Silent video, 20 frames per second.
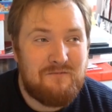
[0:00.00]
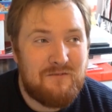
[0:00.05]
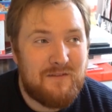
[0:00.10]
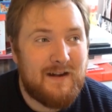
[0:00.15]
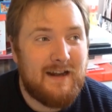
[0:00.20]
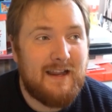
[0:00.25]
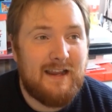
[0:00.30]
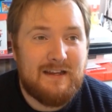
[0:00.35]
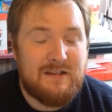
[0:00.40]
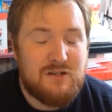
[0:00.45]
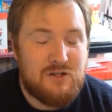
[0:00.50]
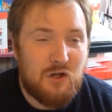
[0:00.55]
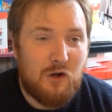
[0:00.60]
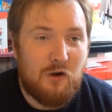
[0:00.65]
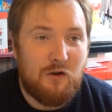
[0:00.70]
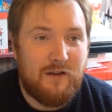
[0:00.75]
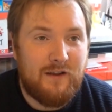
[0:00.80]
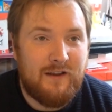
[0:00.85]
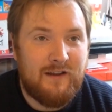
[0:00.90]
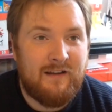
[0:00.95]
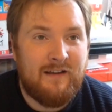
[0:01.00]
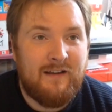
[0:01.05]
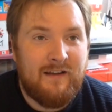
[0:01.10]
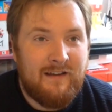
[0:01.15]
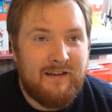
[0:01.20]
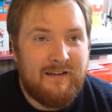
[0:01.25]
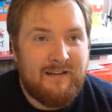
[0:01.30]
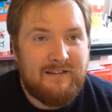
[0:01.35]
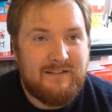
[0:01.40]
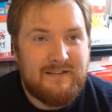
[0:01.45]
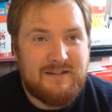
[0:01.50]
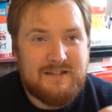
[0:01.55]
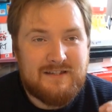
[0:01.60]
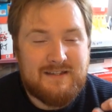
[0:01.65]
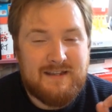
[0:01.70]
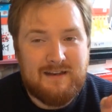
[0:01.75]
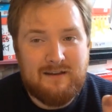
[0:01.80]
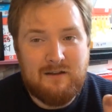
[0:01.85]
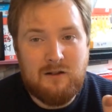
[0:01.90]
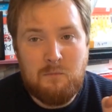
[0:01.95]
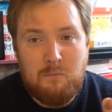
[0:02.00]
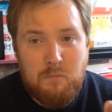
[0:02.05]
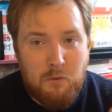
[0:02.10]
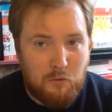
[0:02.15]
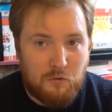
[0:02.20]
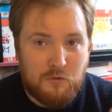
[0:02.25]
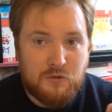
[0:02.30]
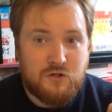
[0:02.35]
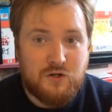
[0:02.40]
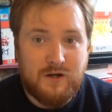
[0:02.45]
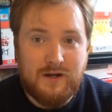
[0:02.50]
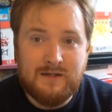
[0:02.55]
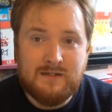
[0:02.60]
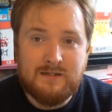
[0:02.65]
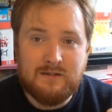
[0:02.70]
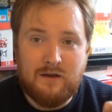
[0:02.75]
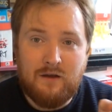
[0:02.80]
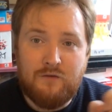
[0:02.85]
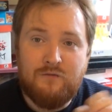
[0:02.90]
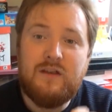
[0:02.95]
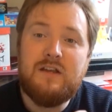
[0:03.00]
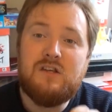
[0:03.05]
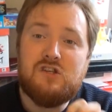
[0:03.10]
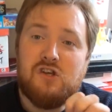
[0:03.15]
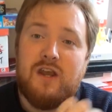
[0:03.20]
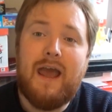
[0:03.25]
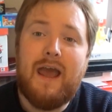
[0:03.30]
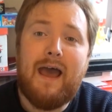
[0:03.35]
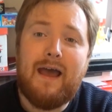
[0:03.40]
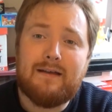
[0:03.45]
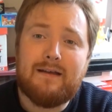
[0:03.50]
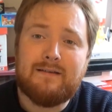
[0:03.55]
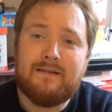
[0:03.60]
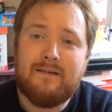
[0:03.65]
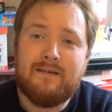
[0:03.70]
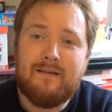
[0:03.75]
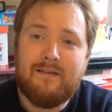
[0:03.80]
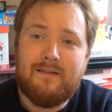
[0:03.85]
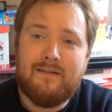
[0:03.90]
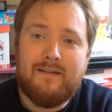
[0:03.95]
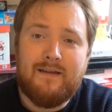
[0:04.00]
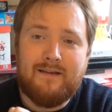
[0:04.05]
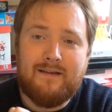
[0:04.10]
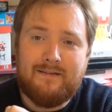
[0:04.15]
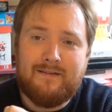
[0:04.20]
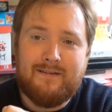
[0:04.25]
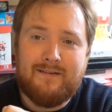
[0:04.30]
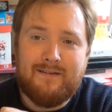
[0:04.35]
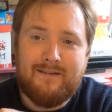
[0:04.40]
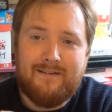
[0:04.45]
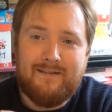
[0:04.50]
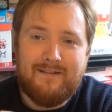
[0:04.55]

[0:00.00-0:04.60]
I'm really enjoying just the little portrait of each cat that